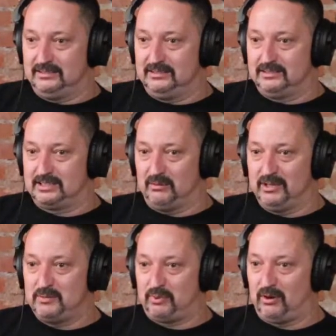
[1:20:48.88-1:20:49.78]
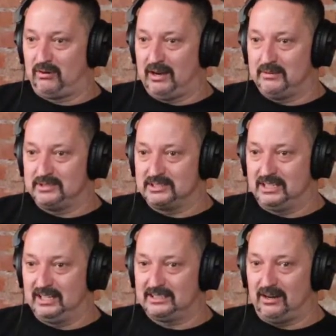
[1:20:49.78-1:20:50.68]
some of these programs that's
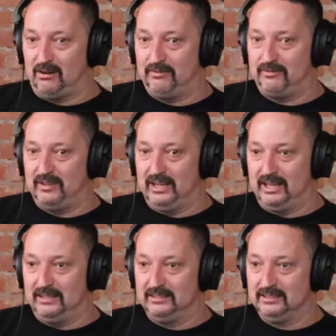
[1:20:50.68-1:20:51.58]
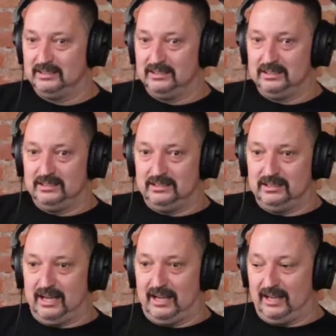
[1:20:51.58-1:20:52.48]
kicked off, and
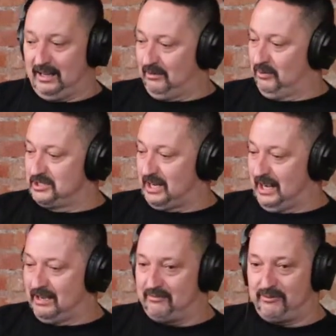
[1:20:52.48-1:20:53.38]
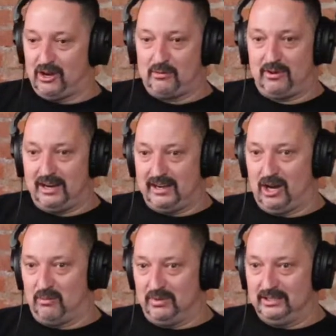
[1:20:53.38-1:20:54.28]
I wish I had it in front of me right
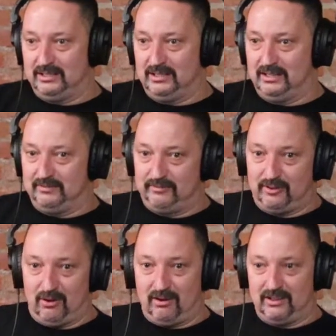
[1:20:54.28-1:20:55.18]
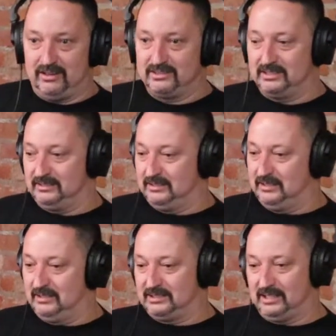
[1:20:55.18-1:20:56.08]
now, but Florida, there's
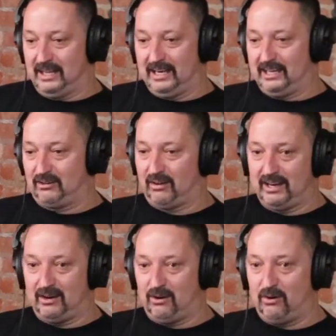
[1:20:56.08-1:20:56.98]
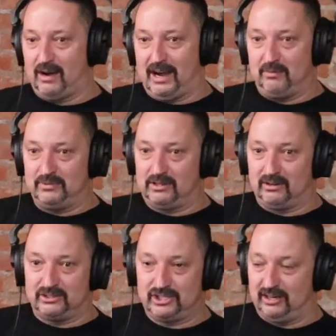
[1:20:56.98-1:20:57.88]
a lady that created a whole app, and Kirk
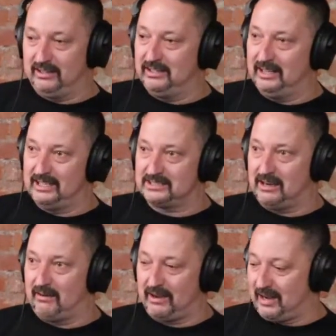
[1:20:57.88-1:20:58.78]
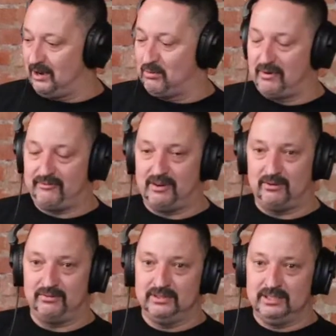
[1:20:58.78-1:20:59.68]
shared it last conference. I got it on my
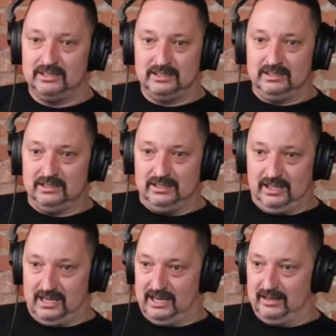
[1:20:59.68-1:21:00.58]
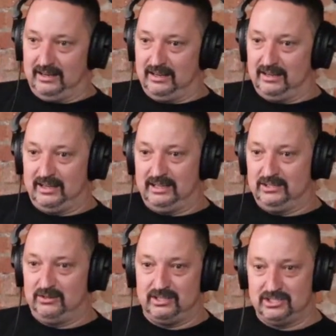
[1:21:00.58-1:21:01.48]
phone, and
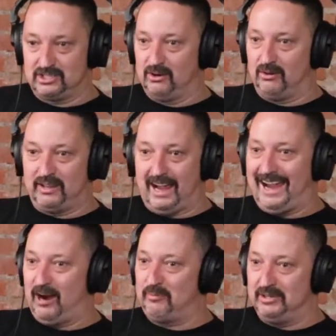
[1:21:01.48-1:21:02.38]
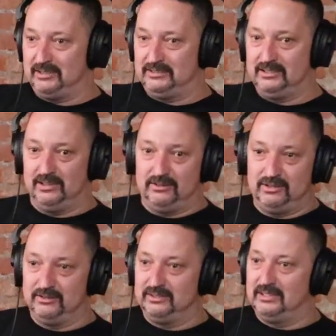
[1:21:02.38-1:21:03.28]
you can just go on the app and
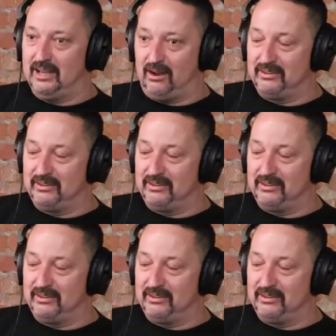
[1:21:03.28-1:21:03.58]
do all these